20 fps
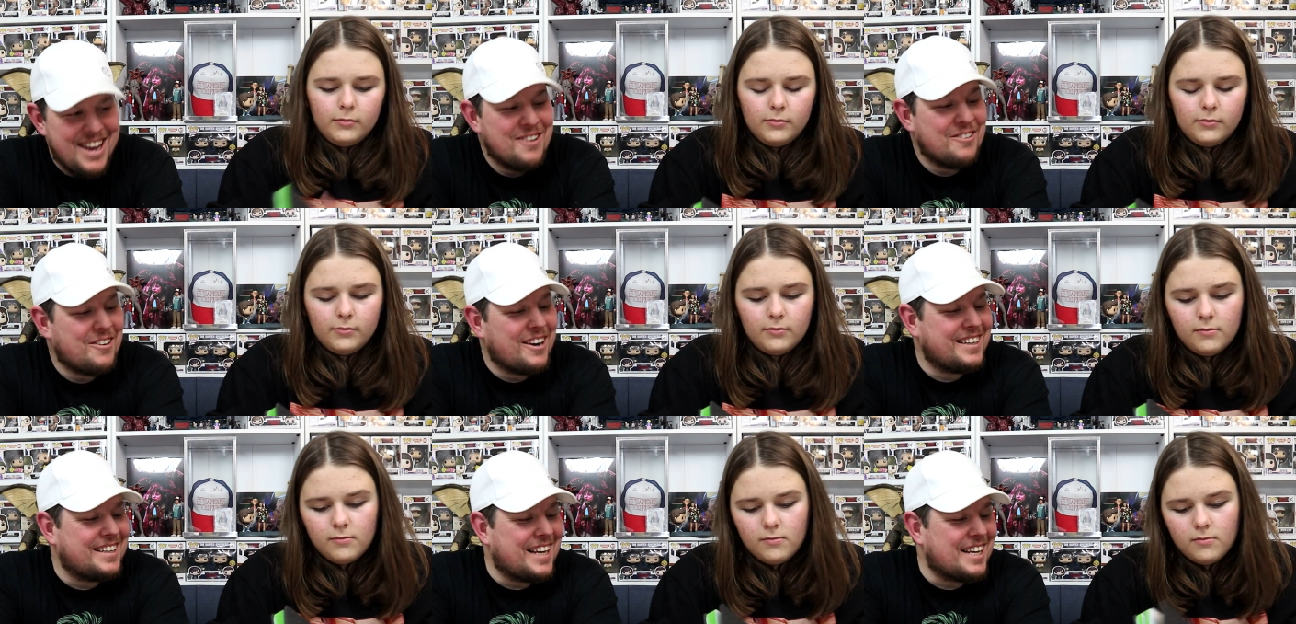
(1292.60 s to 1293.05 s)

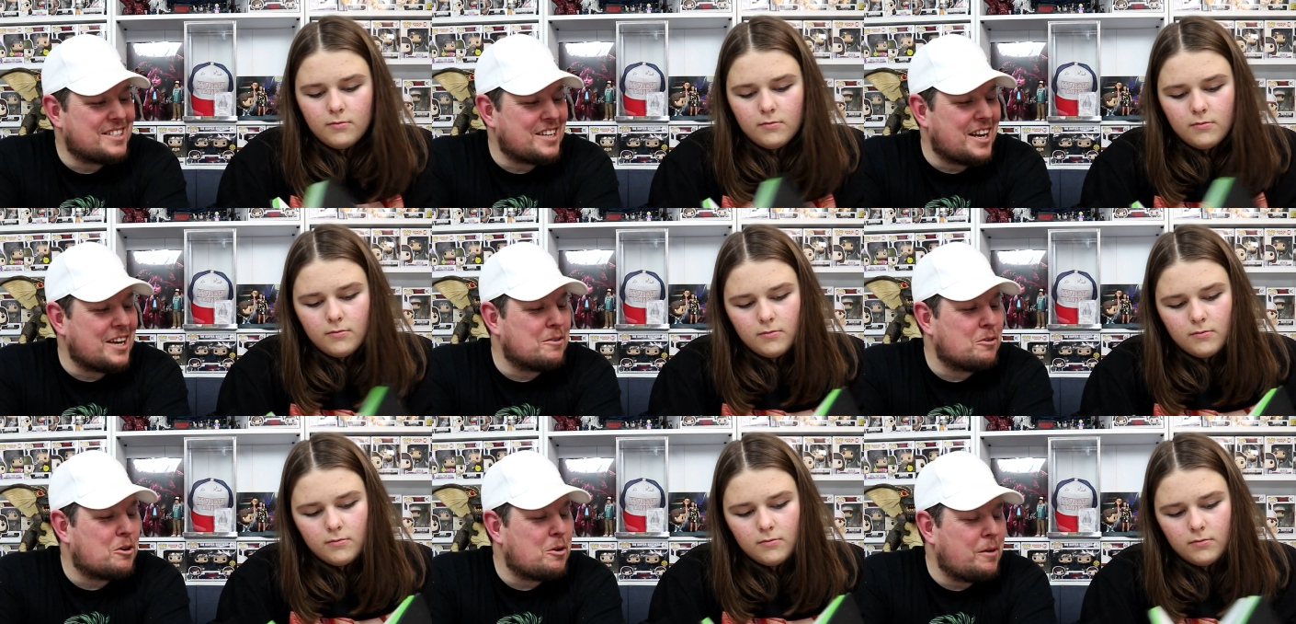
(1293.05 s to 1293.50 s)
Speaker 1: Right, next
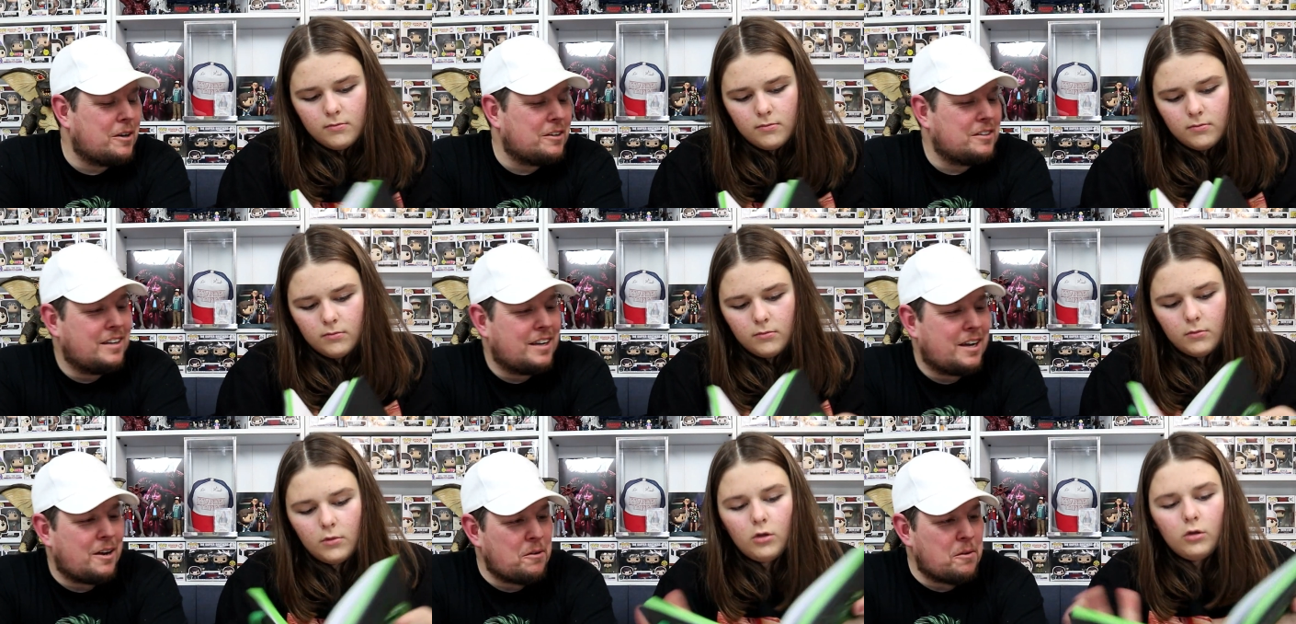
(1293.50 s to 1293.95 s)
item, come
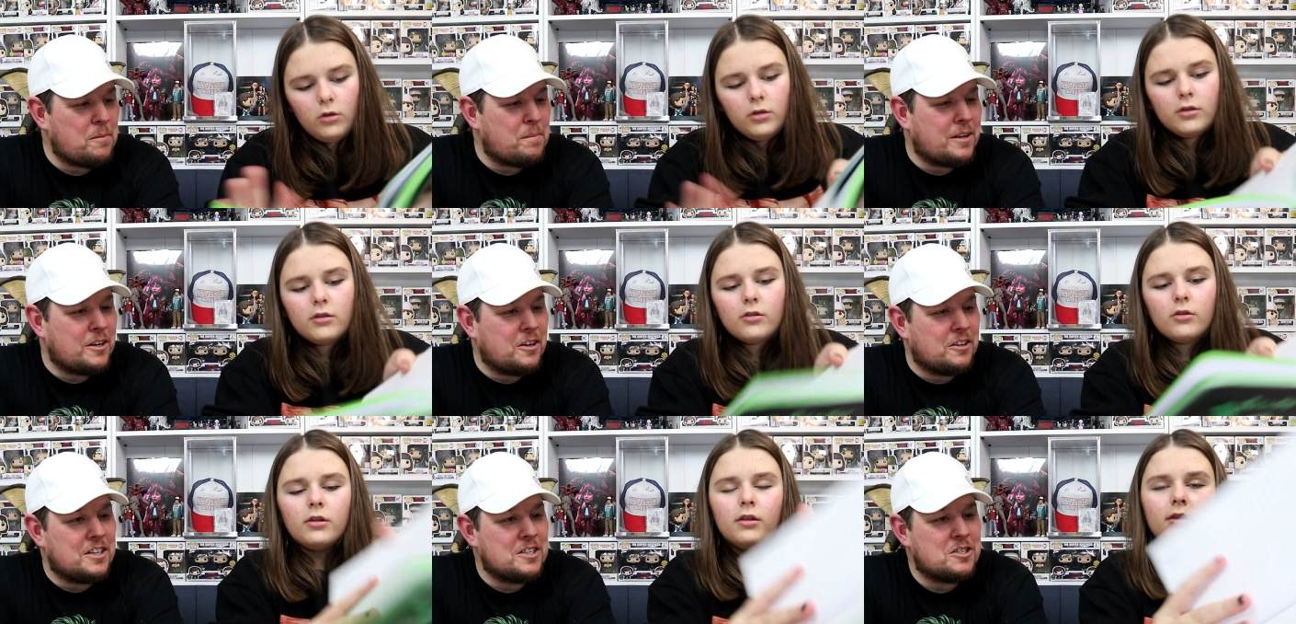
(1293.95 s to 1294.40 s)
on. Oh, you've oh,
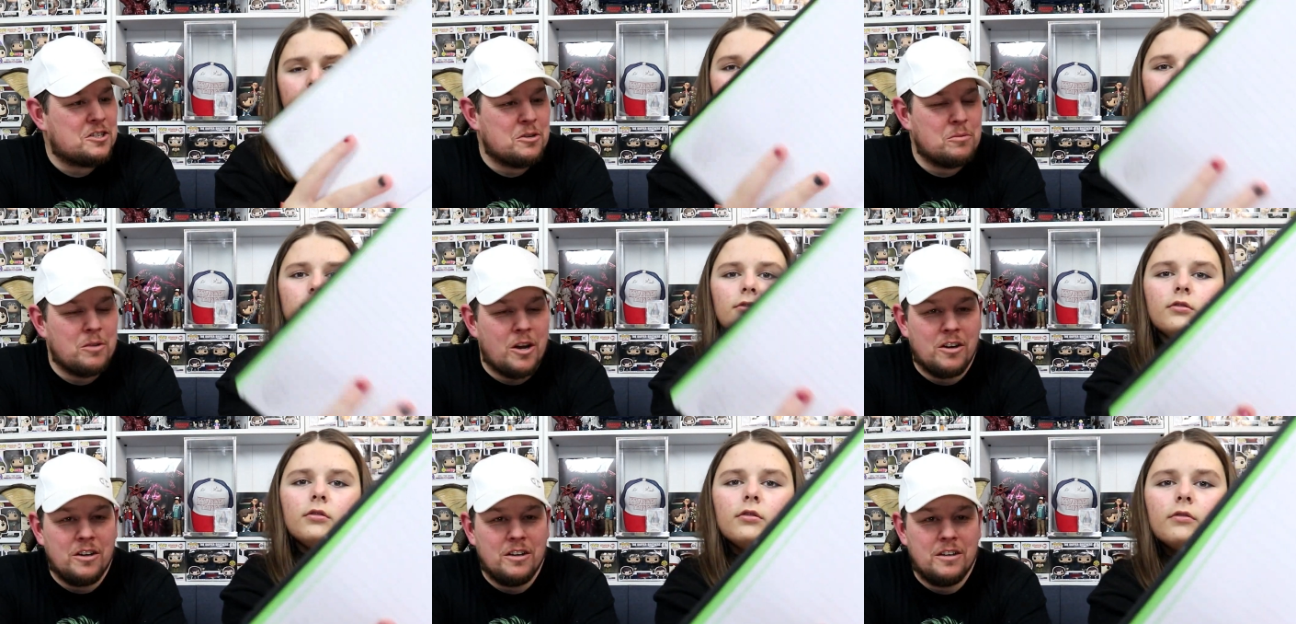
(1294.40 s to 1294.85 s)
been on this
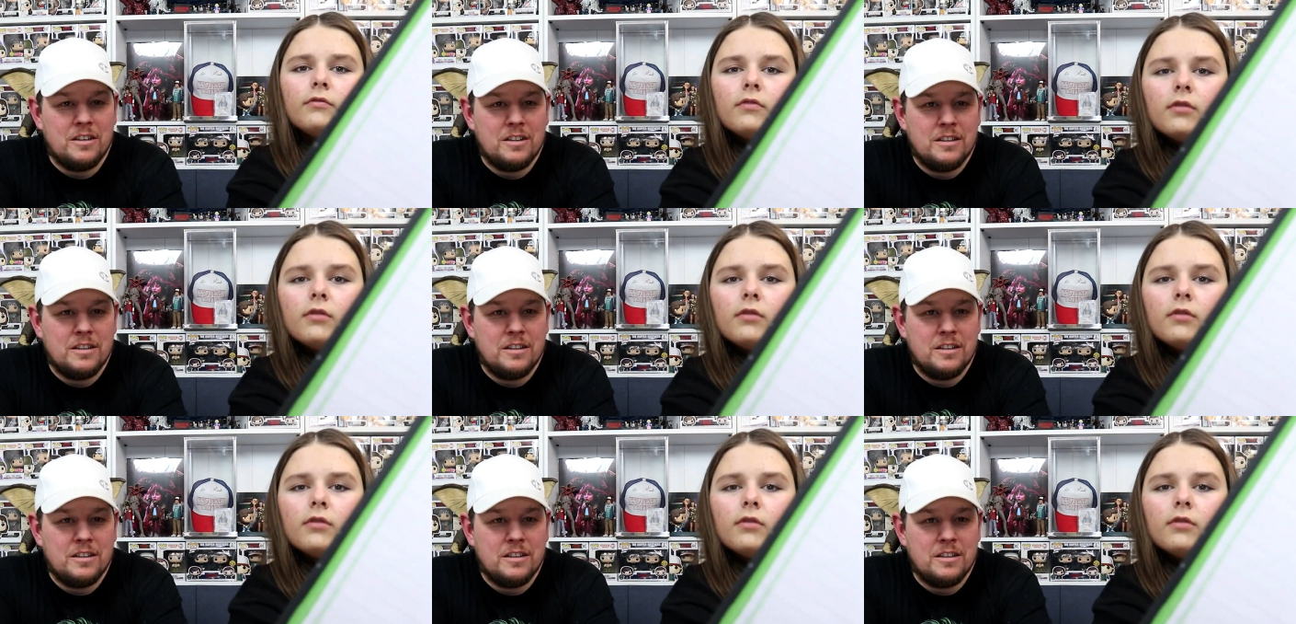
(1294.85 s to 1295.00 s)
too long.